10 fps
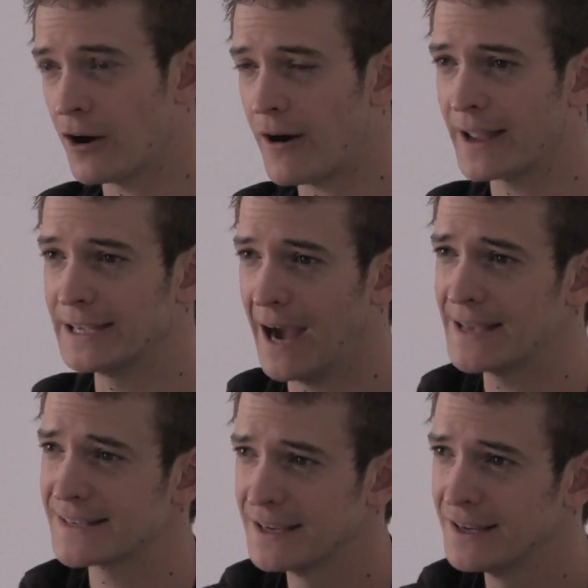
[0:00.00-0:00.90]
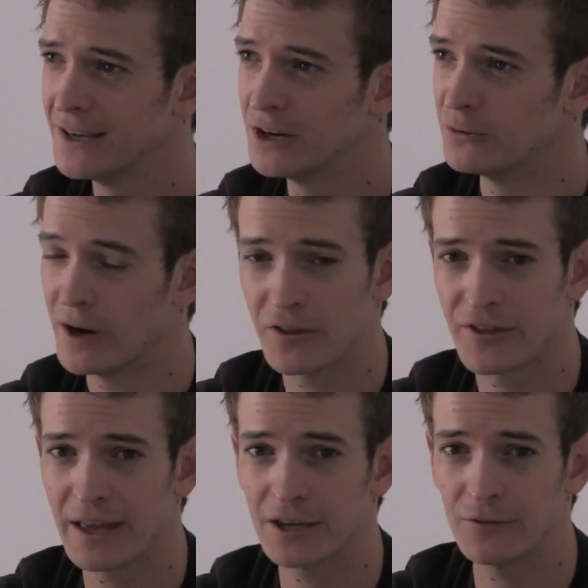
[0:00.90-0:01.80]
Alright guys, well
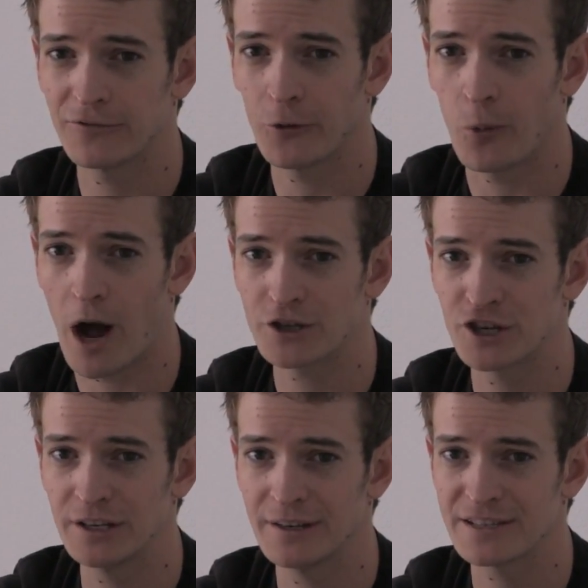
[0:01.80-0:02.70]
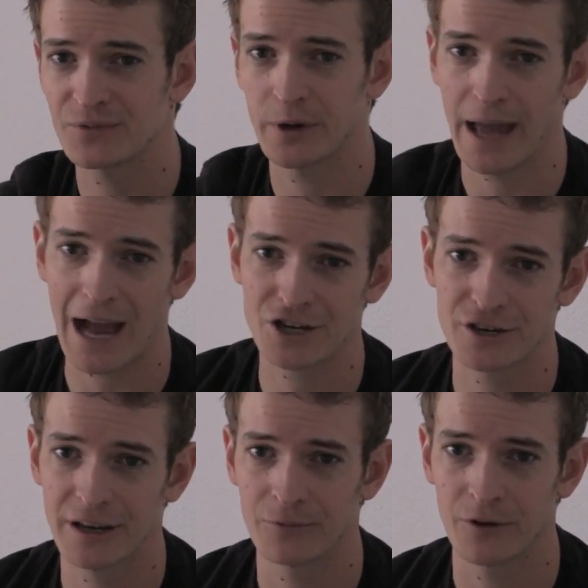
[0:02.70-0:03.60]
thank you for watching this
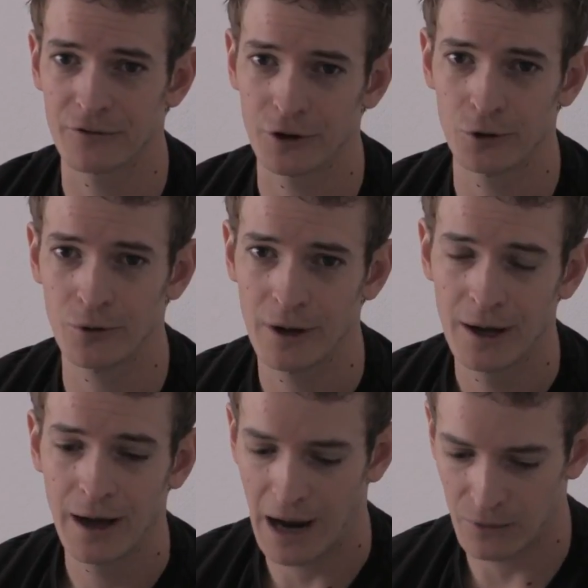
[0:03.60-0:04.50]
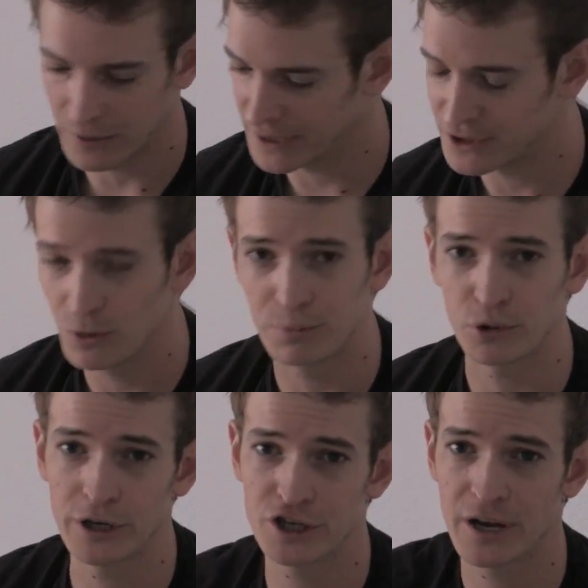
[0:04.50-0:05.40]
reaction and review. I really do
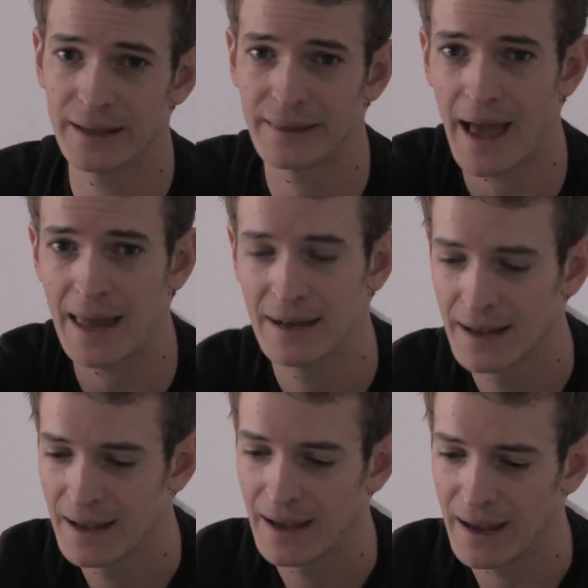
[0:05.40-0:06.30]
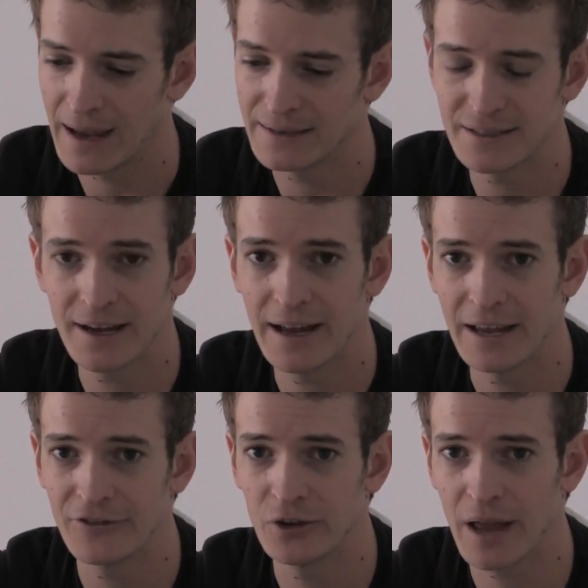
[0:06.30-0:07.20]
appreciate that, and
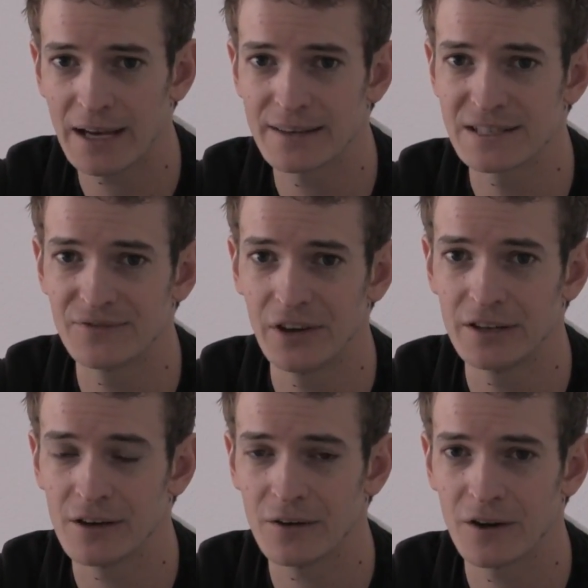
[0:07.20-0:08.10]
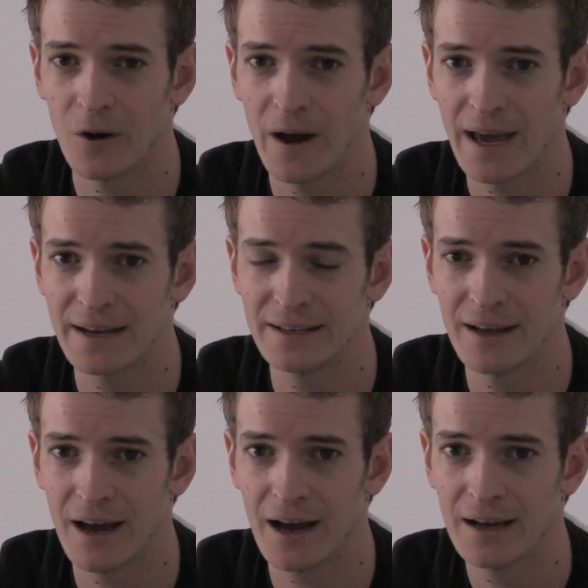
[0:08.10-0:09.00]
if you like this video, go ahead
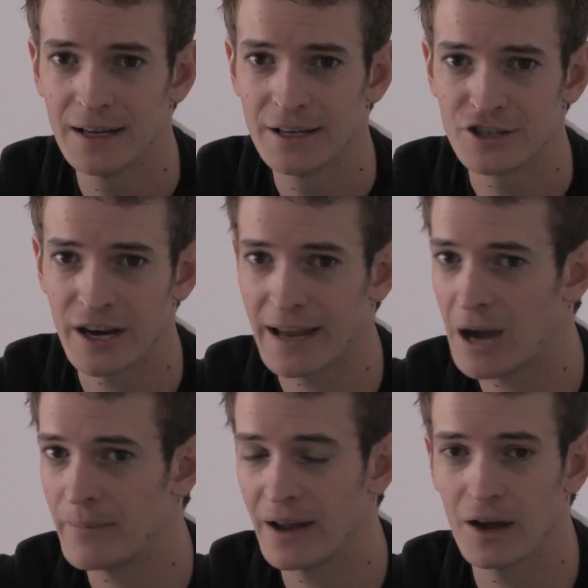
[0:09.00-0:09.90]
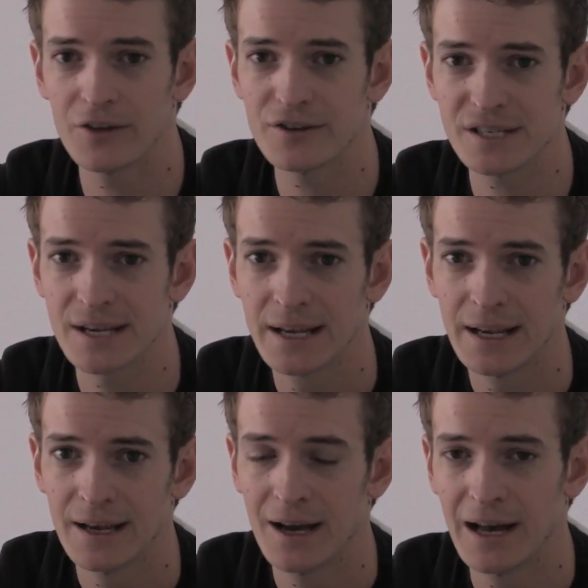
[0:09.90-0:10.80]
and check out my others.
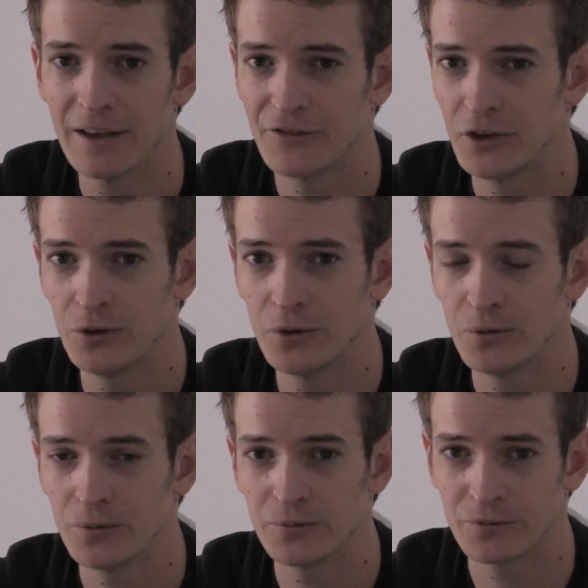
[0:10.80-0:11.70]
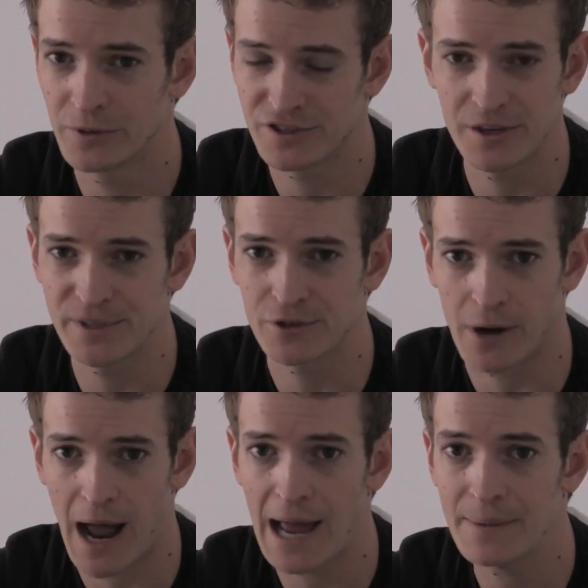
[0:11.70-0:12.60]
If you would
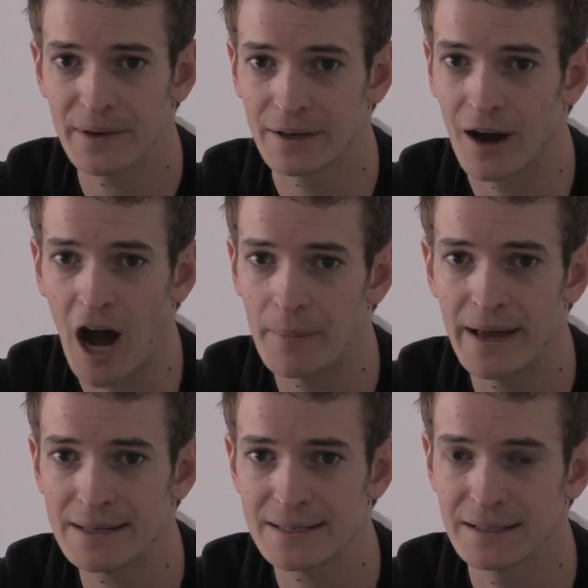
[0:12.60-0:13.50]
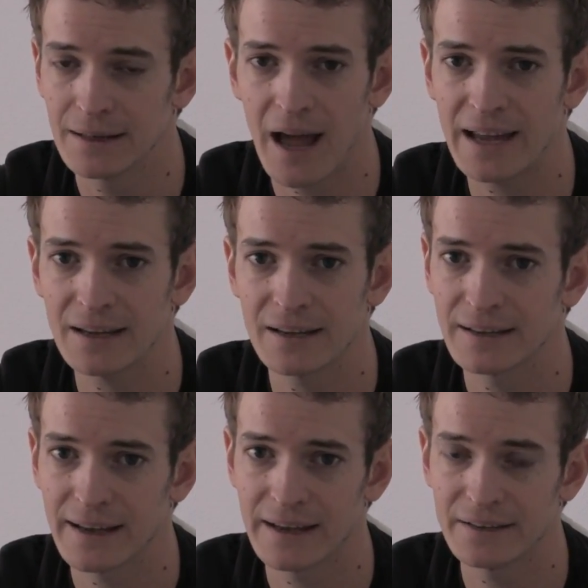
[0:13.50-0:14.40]
subscribe and comment and
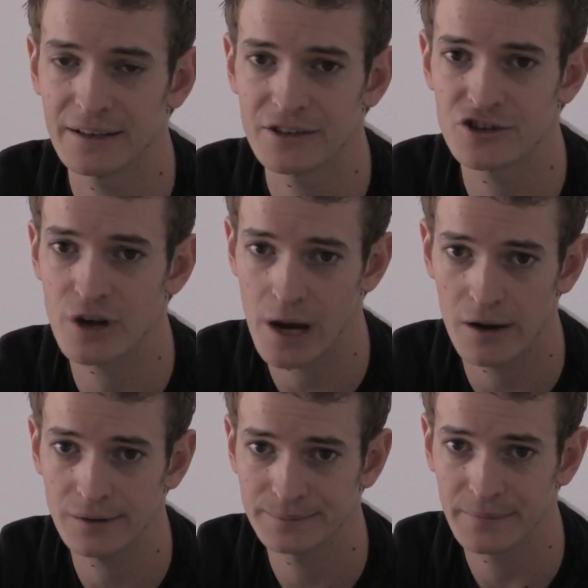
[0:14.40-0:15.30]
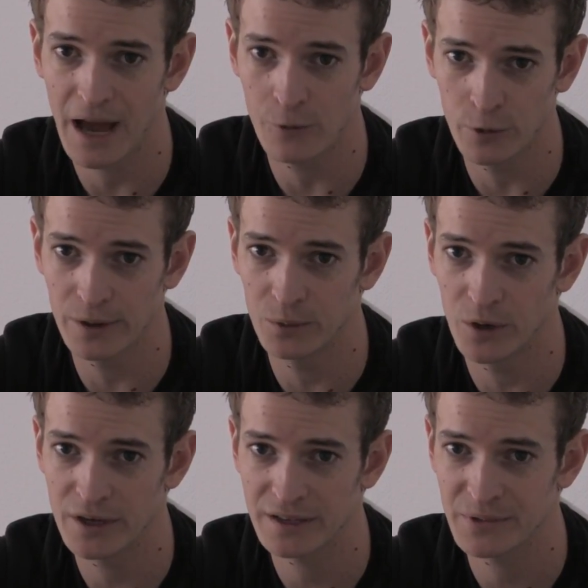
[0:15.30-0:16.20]
like and share, I really
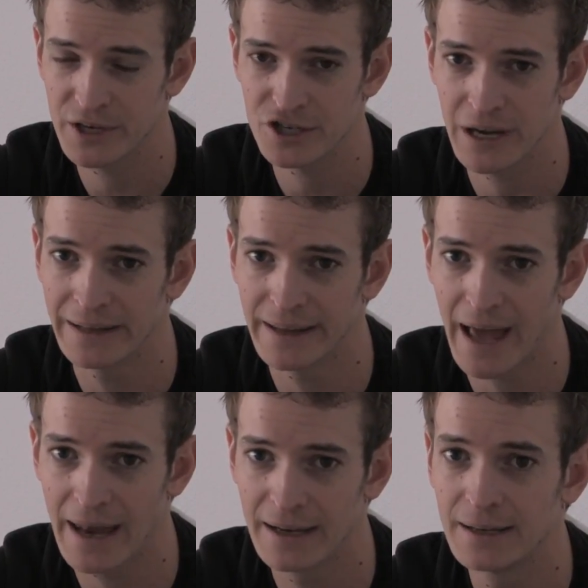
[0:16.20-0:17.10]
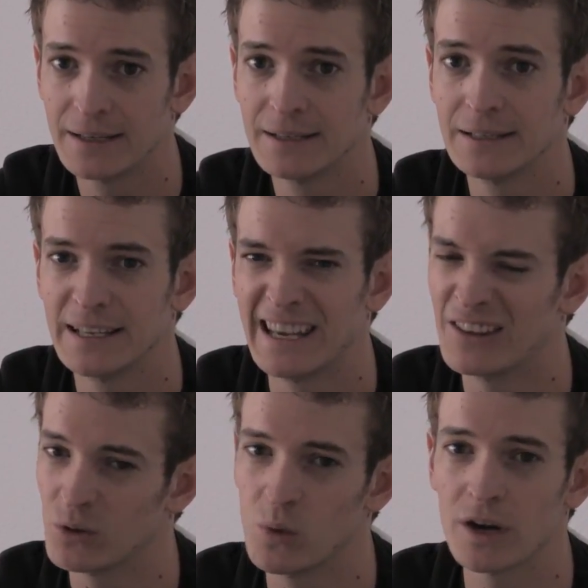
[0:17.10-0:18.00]
would appreciate that.
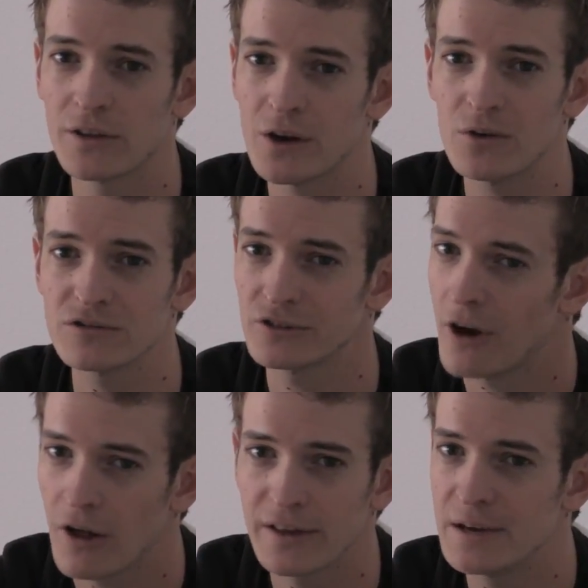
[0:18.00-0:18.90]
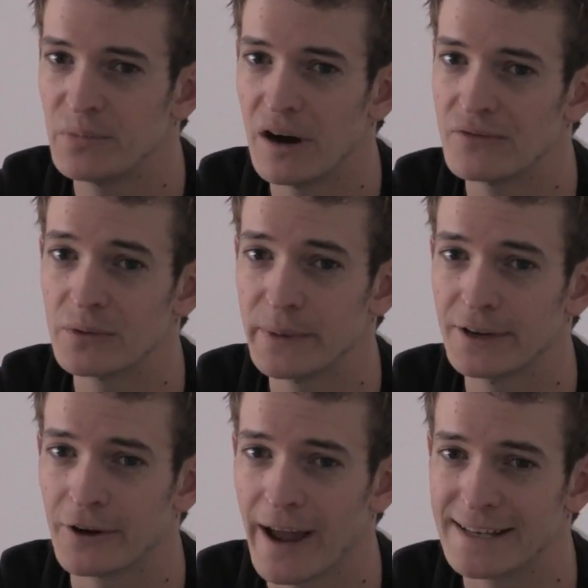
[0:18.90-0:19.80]
Either one of those or all the above would
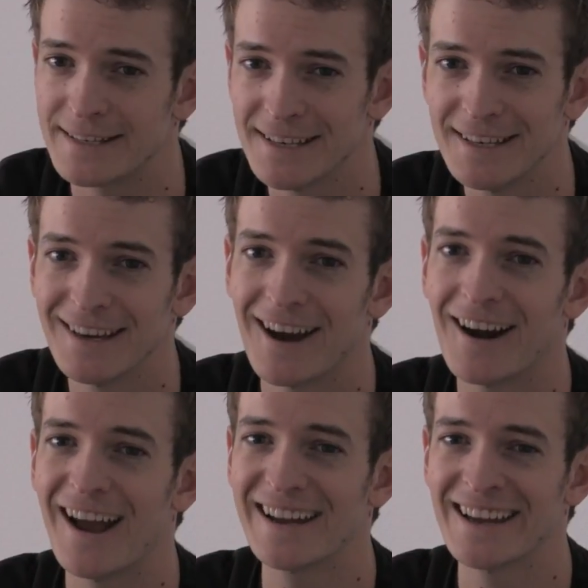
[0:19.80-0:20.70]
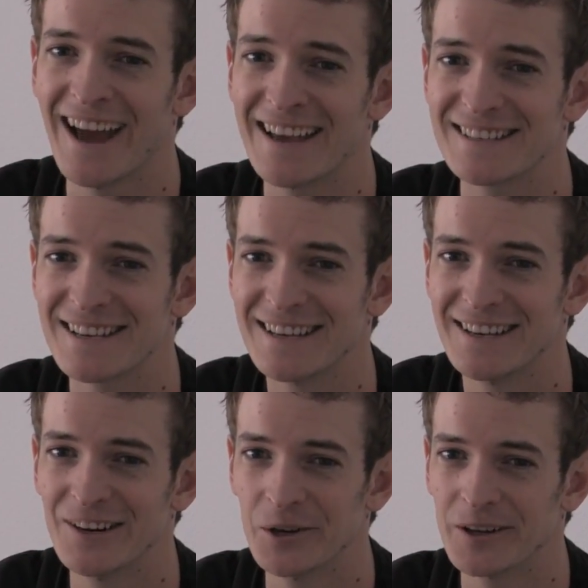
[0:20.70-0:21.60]
be great. All right, guys.
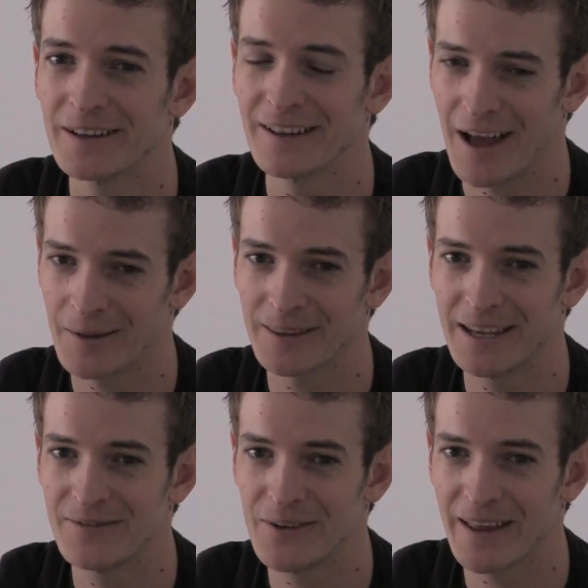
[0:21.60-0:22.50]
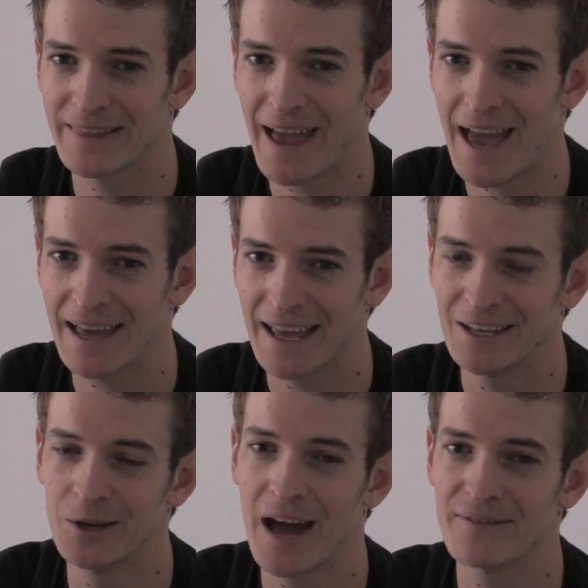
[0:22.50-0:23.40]
I'll leave you at that,
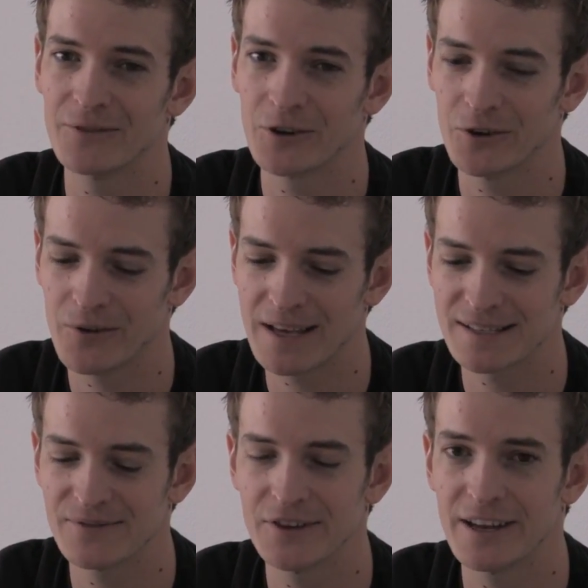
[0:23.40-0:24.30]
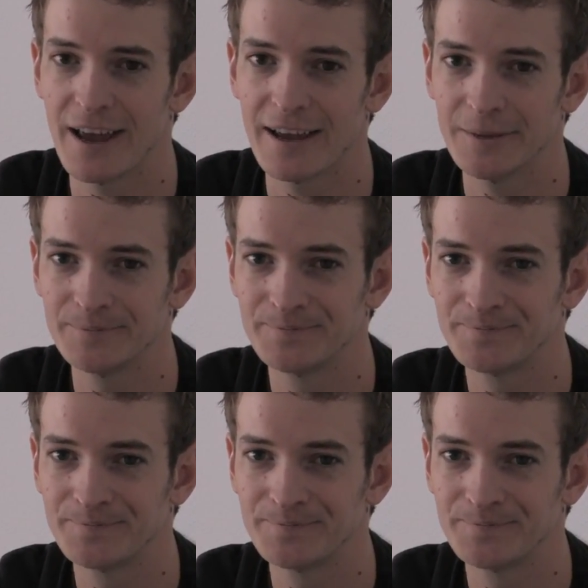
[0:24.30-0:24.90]
and you have a good rest of your day.